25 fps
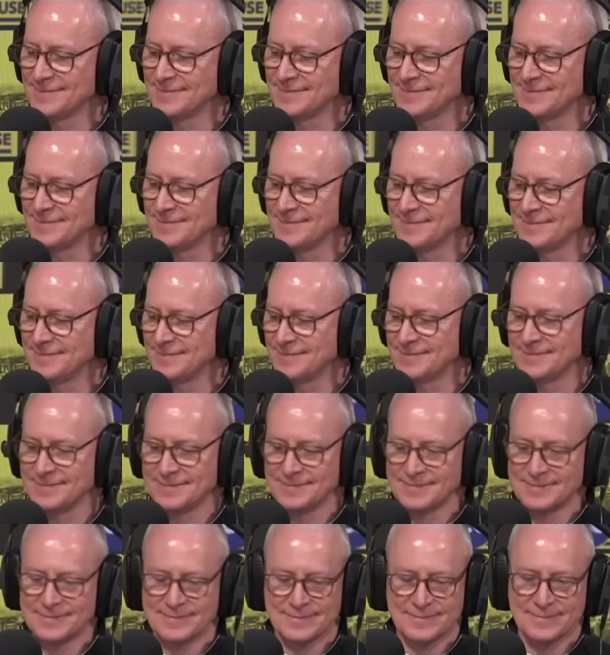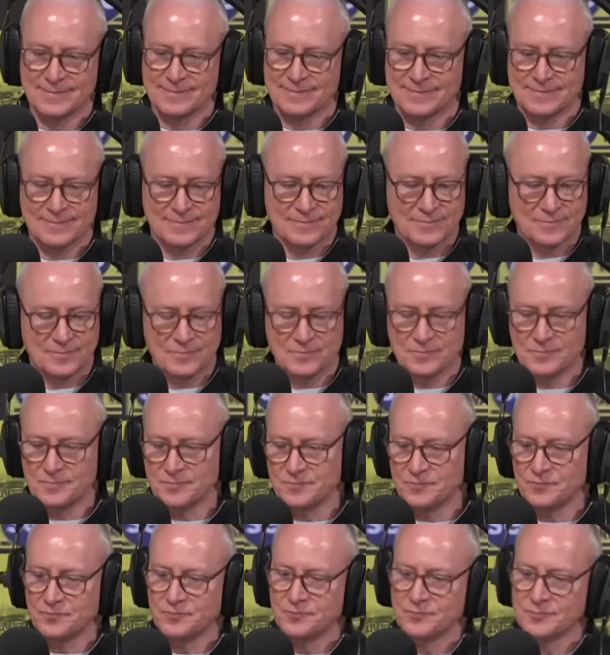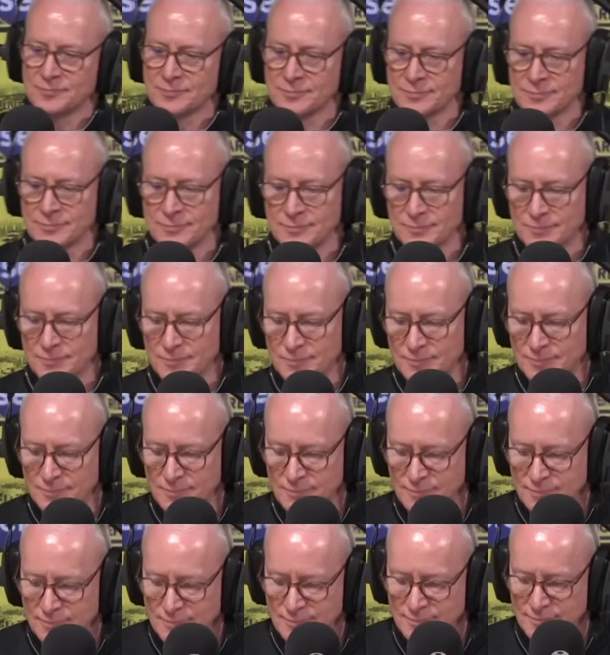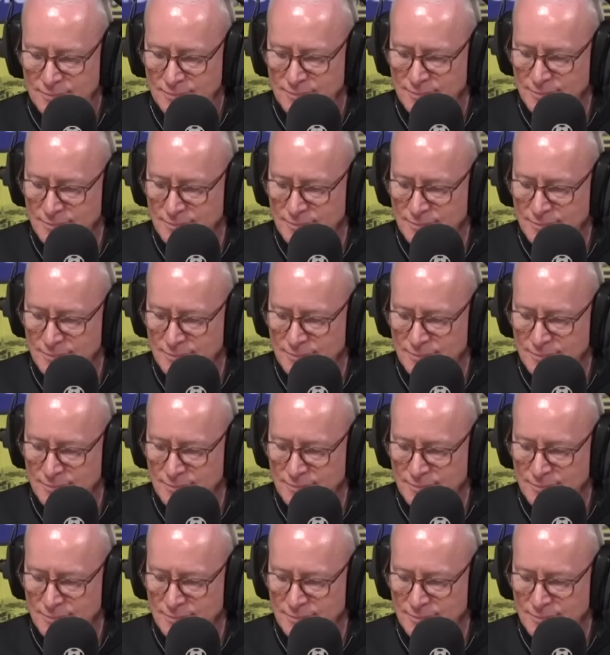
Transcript: No words are spoken by the person on screen.